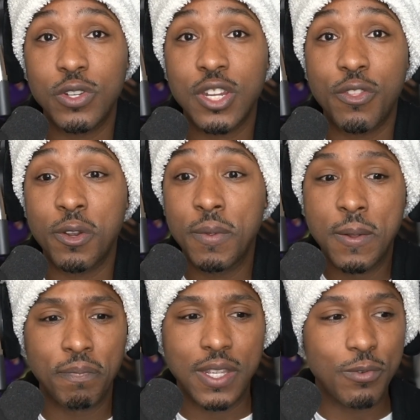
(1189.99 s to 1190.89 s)
each other,
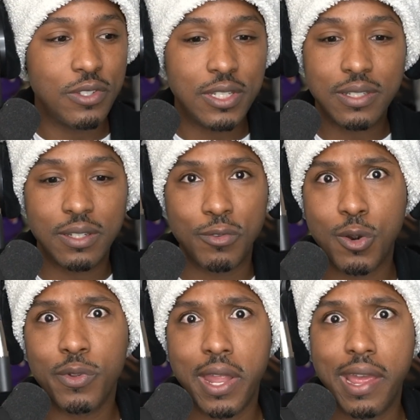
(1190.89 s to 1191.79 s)
it was just a
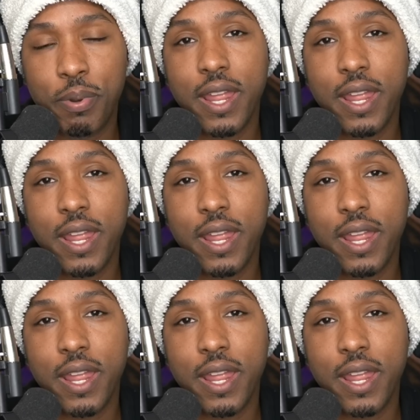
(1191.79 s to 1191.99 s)
normal day.